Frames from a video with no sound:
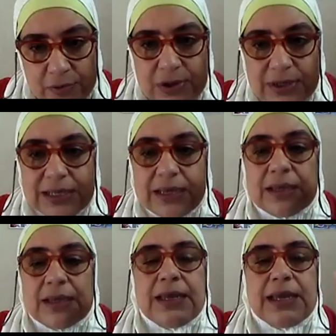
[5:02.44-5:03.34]
Wrongly,
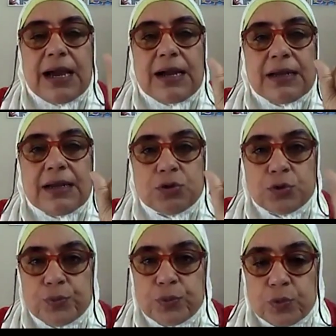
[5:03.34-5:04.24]

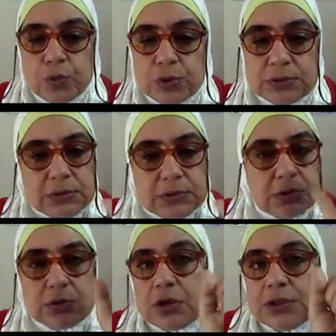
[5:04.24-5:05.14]
yaktubun.
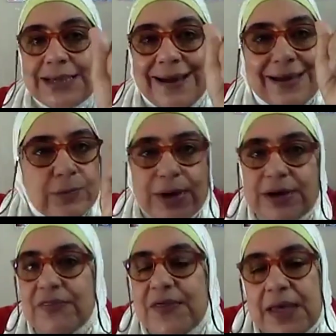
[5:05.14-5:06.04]
No, not yak. Where
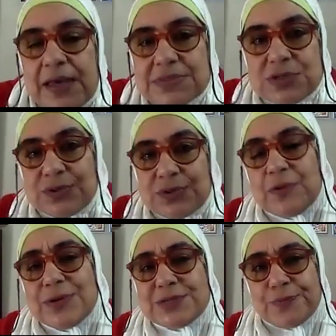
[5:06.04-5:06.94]
is the hams? Where is
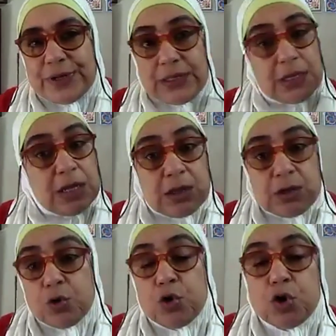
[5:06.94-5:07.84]
the whispering?
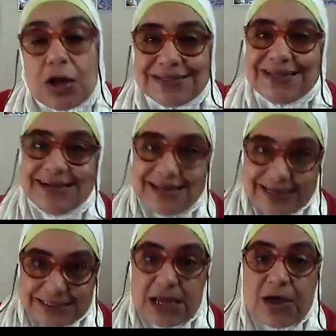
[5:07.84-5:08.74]
Do not
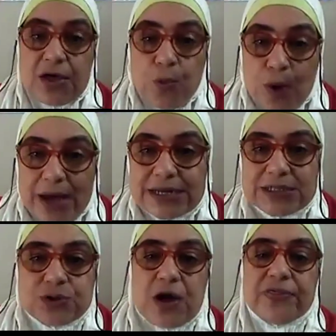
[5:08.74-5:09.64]
neglect. One and
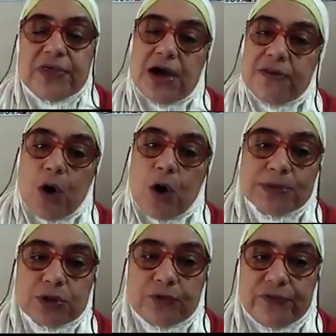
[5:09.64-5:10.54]
two are the
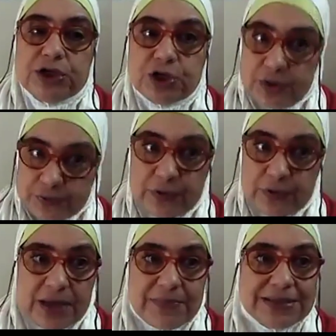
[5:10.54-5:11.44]
opposite of each other.
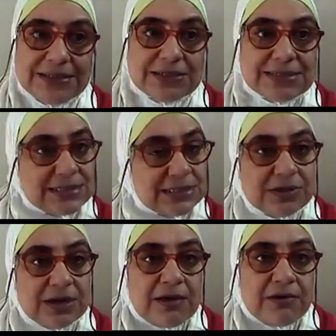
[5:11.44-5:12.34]
Okay, my dear
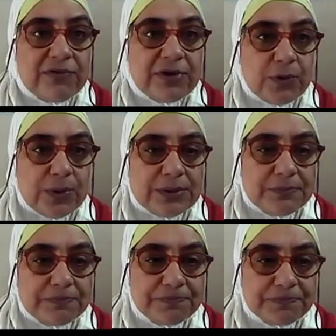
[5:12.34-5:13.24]
sister? Very well.
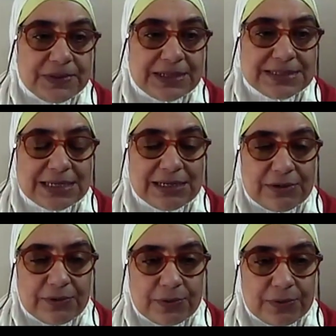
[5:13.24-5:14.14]
Let's
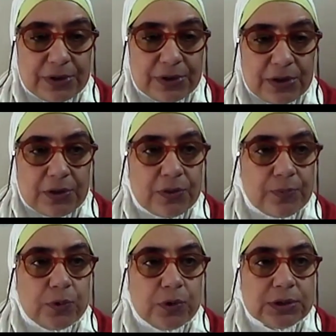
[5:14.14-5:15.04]
clear the
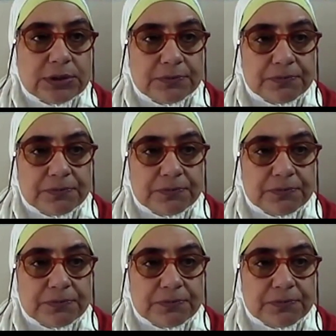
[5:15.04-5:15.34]
board.